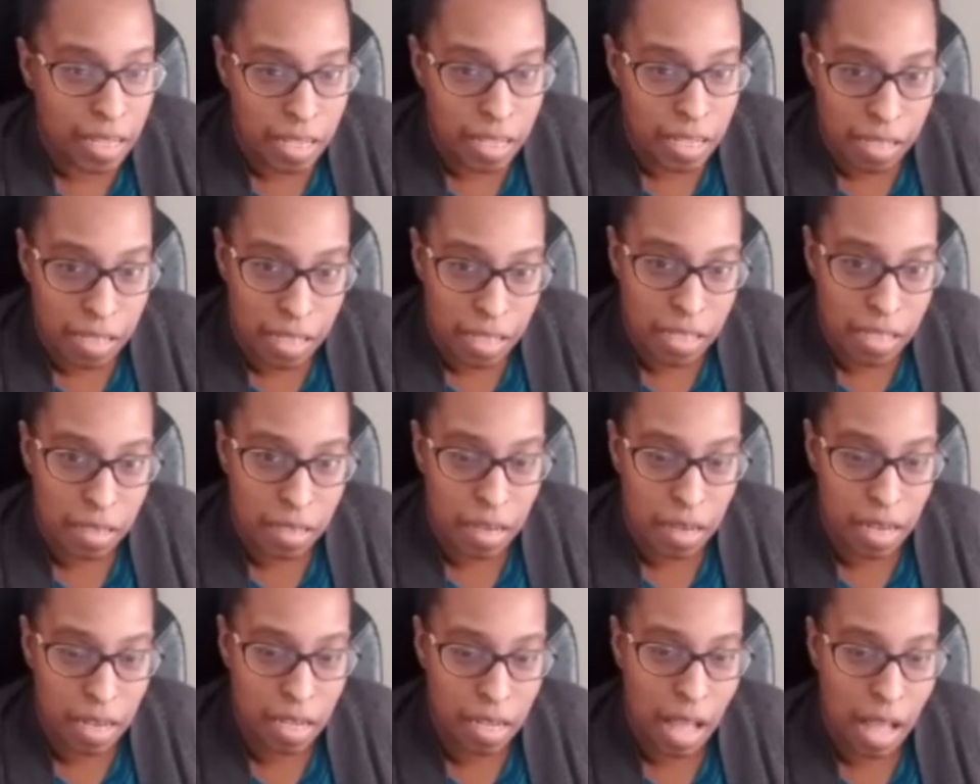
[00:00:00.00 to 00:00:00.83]
just
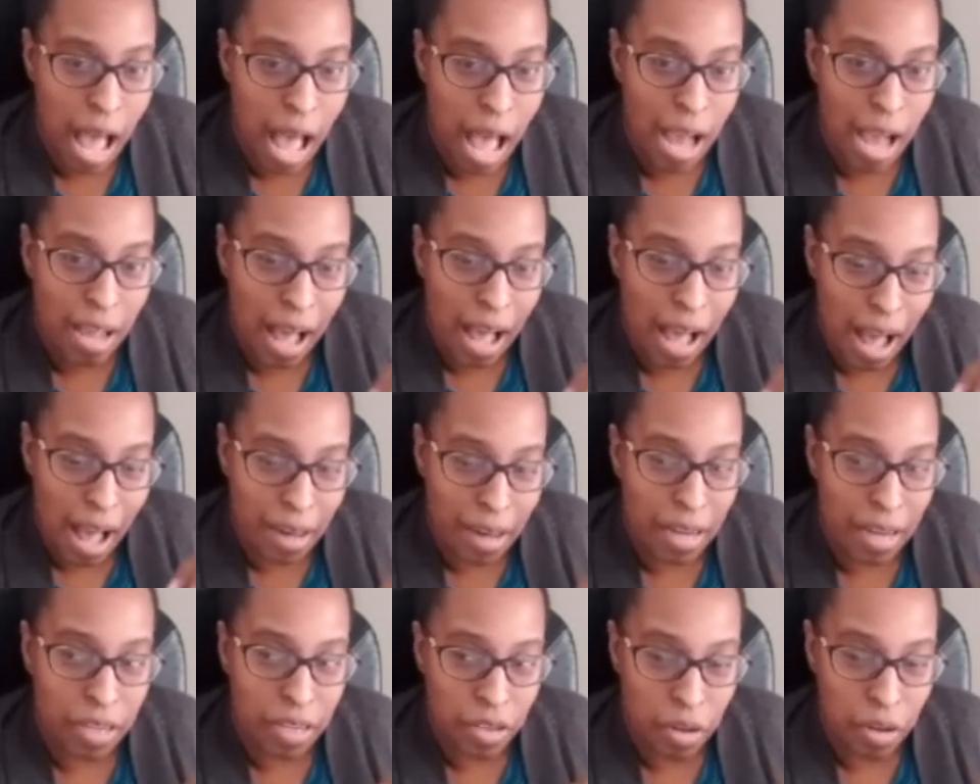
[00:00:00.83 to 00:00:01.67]
kind of
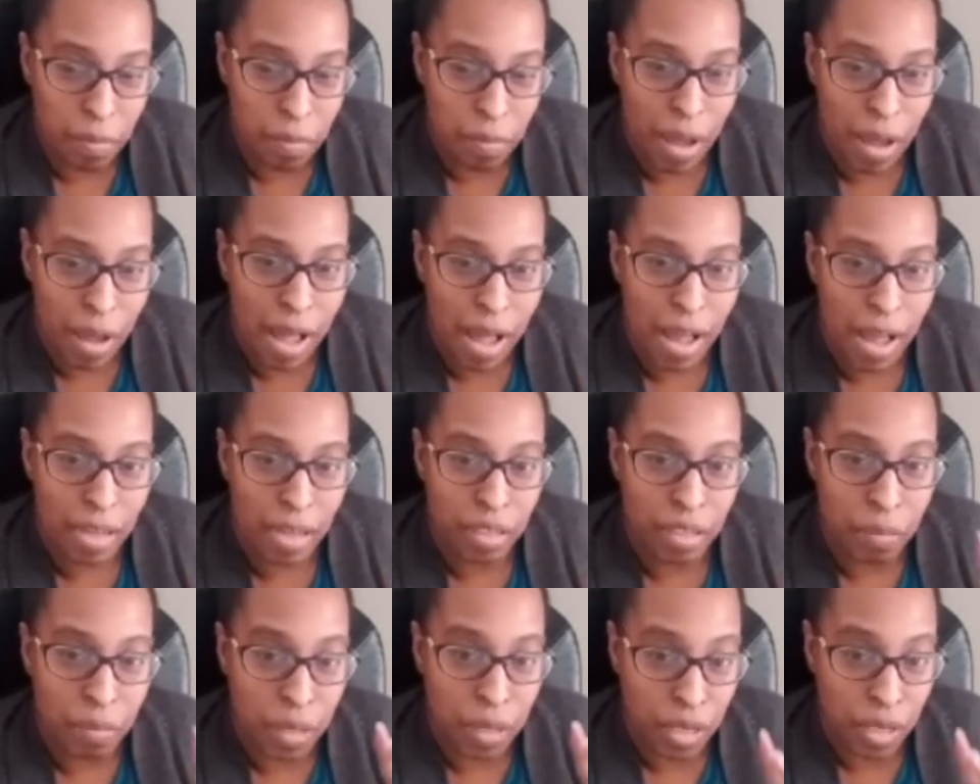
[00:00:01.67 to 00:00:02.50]
getting your mind to
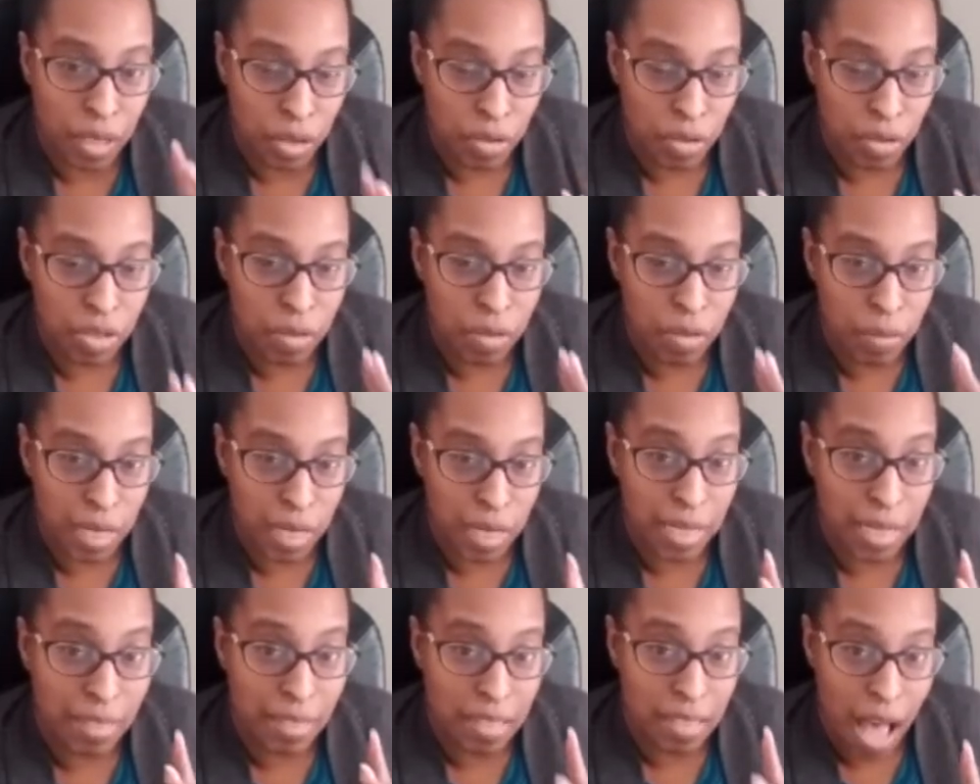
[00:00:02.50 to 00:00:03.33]
be used to being
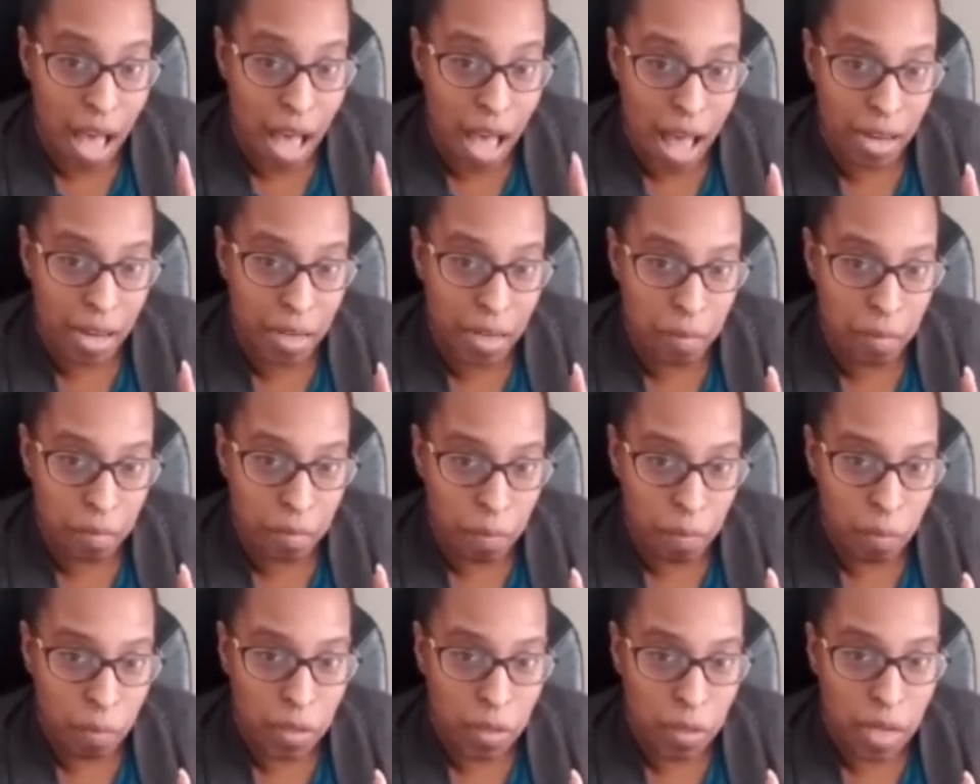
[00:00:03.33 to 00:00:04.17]
silent.
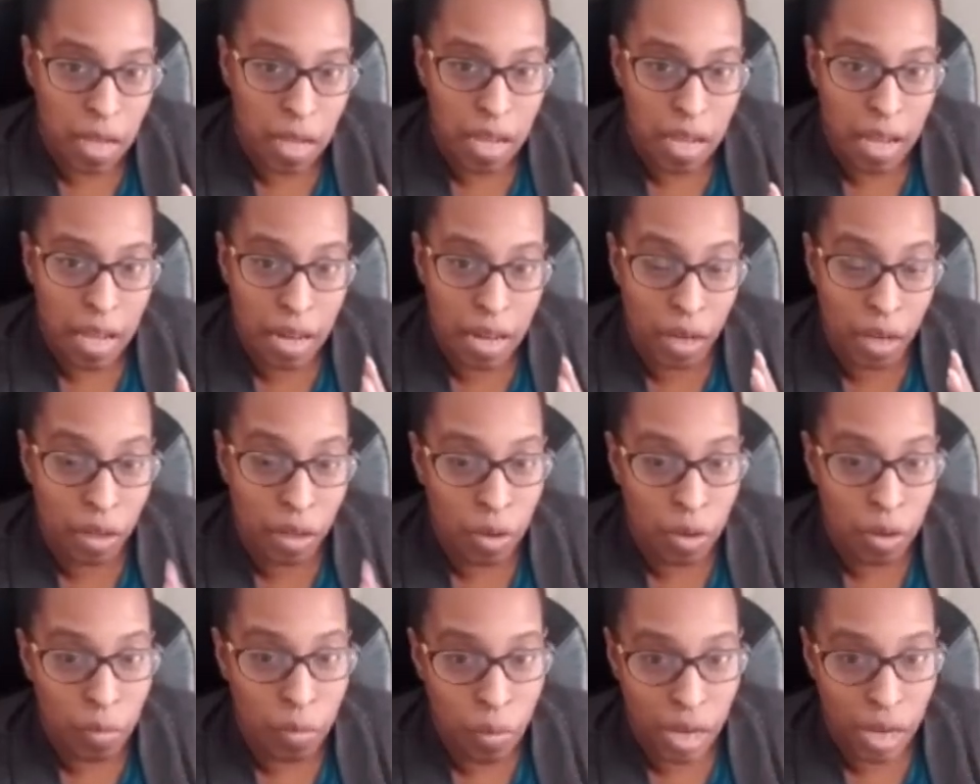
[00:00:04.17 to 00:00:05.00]
And a
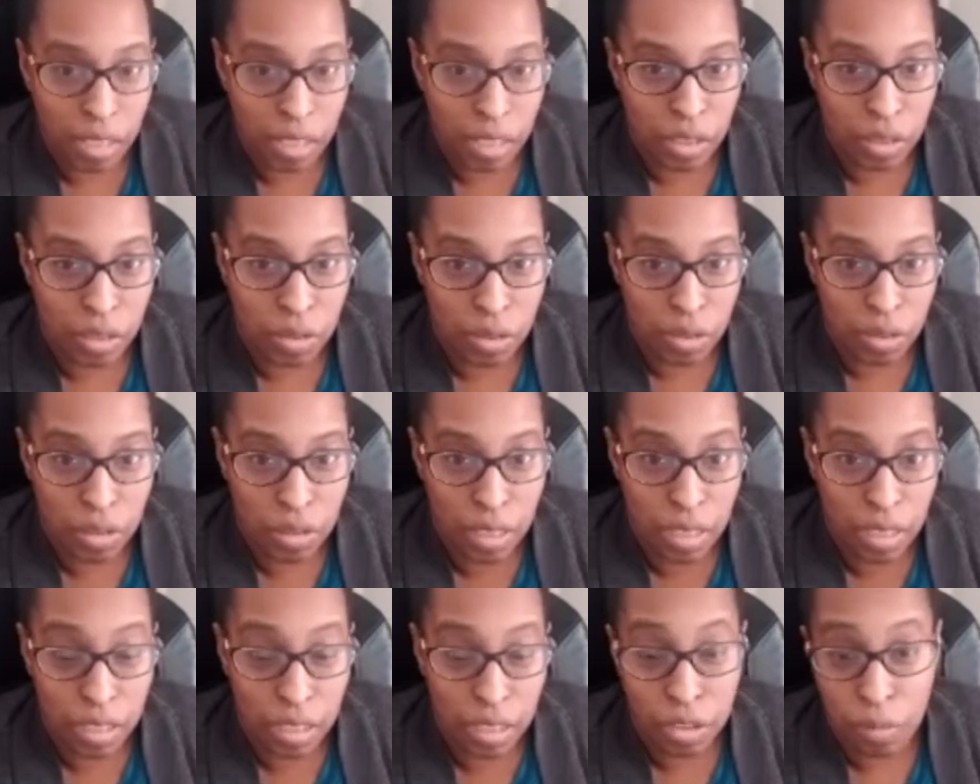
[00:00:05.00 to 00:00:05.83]
good way to
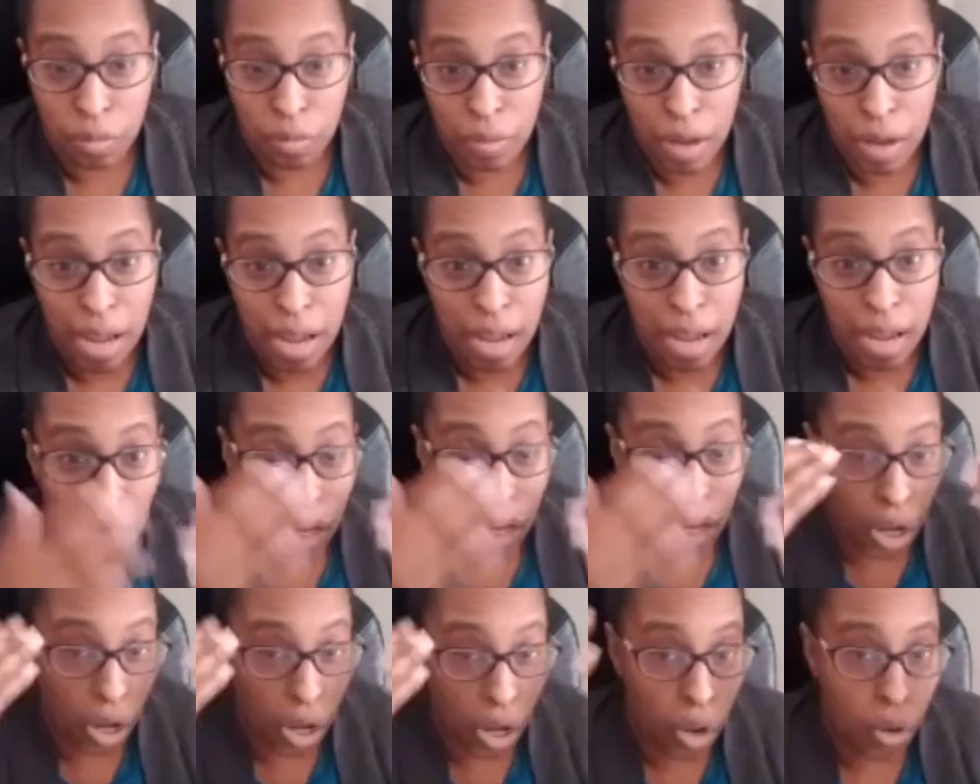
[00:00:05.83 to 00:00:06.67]
let your mind
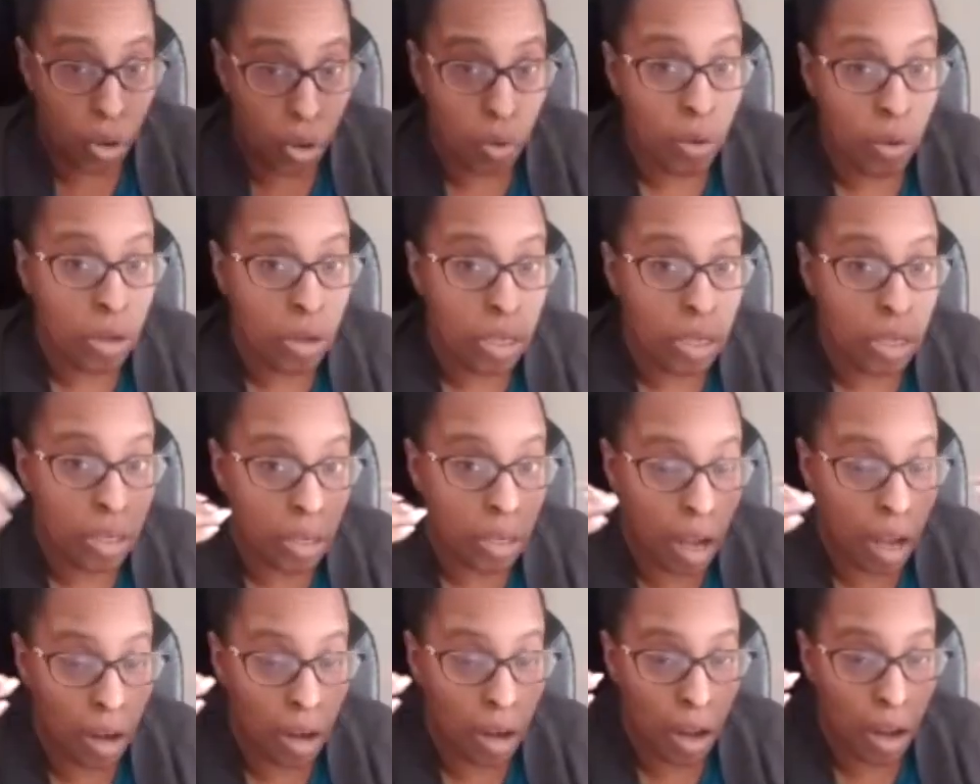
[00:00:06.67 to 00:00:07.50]
go,
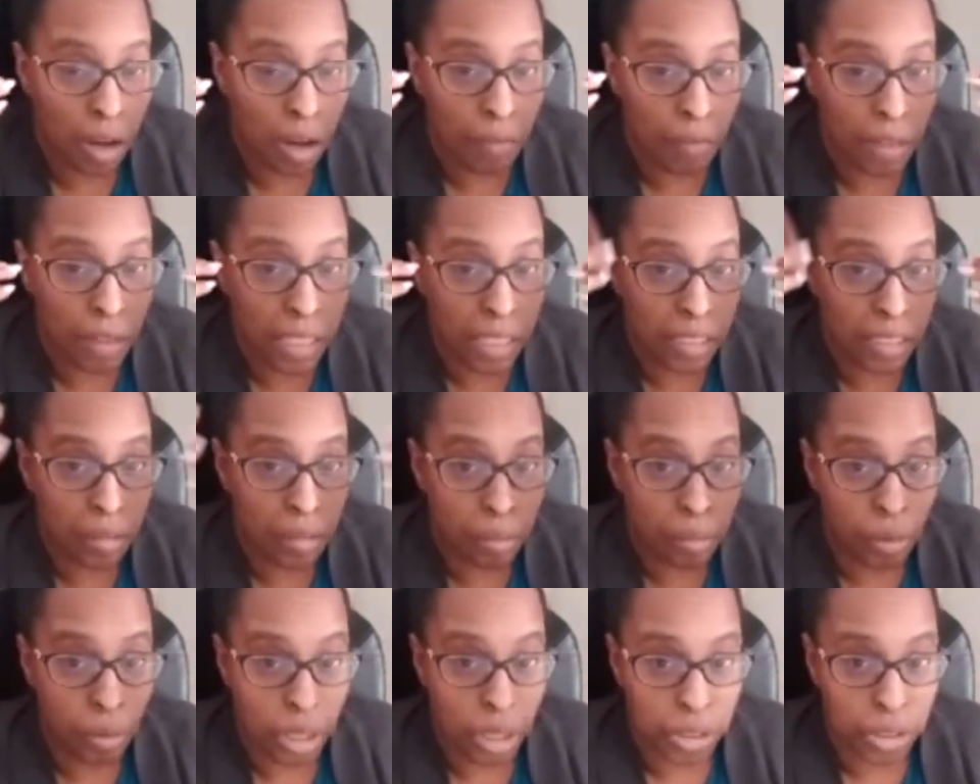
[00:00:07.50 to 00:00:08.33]
I call it releasing
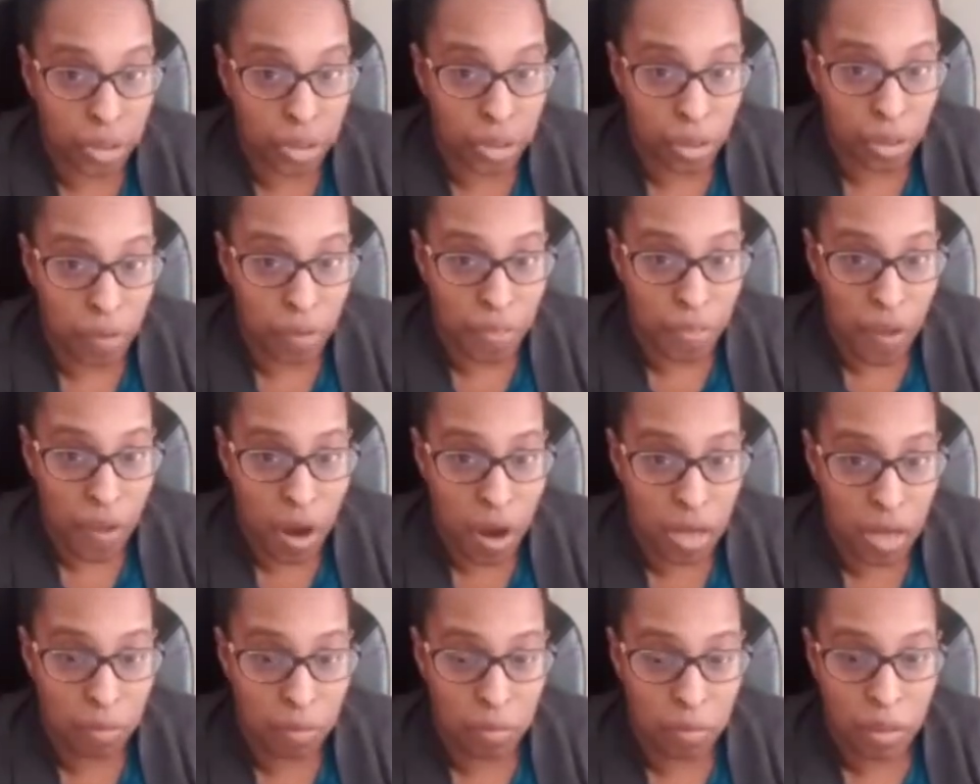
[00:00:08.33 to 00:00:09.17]
pressure of thought,
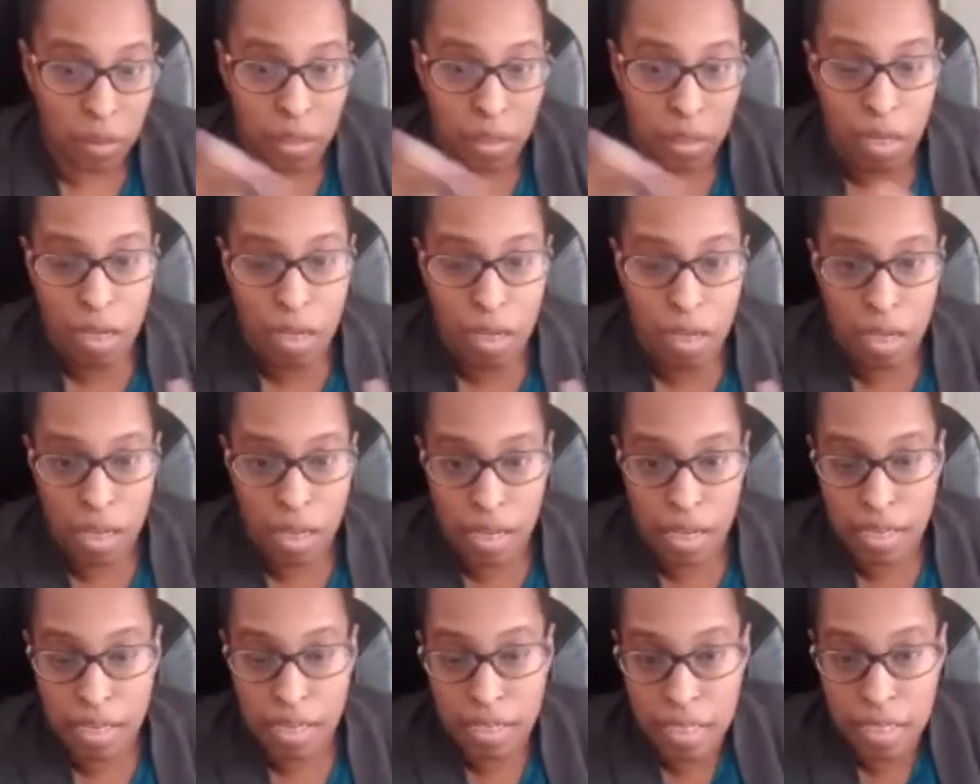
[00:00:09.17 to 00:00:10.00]

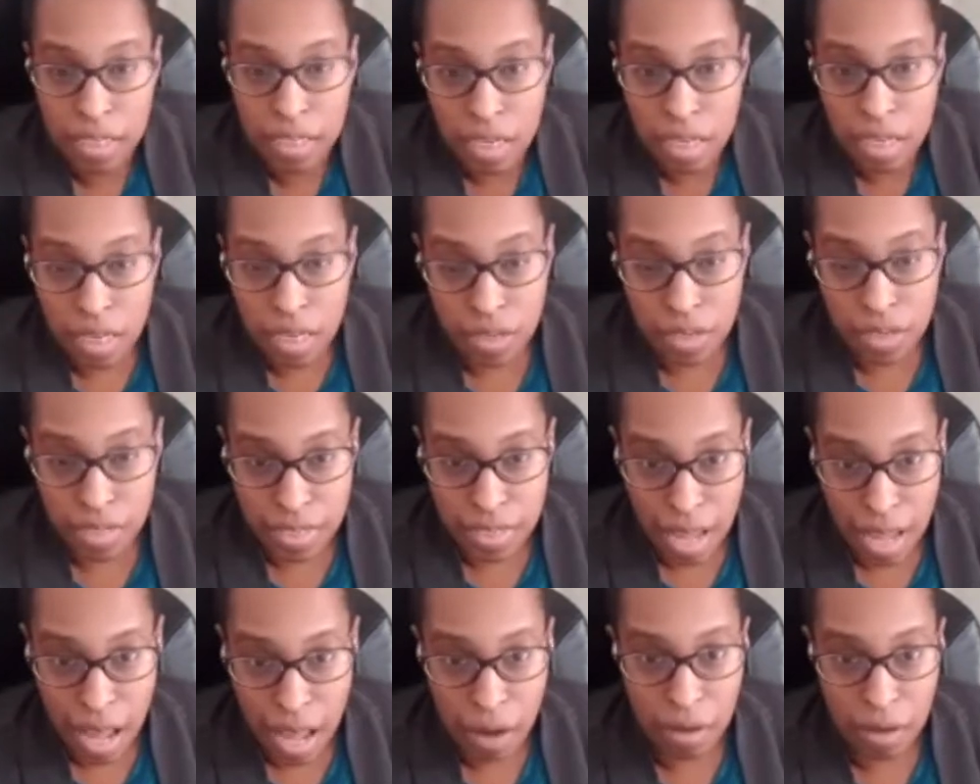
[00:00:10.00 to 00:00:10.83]
is listening to
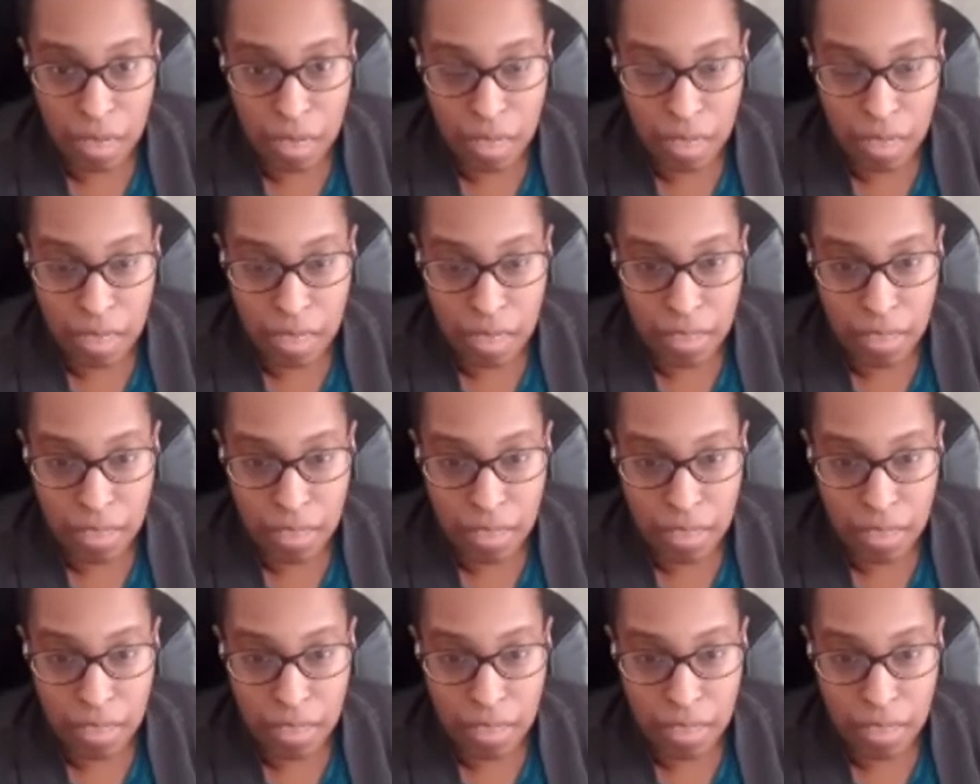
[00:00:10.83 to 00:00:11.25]
sound healing.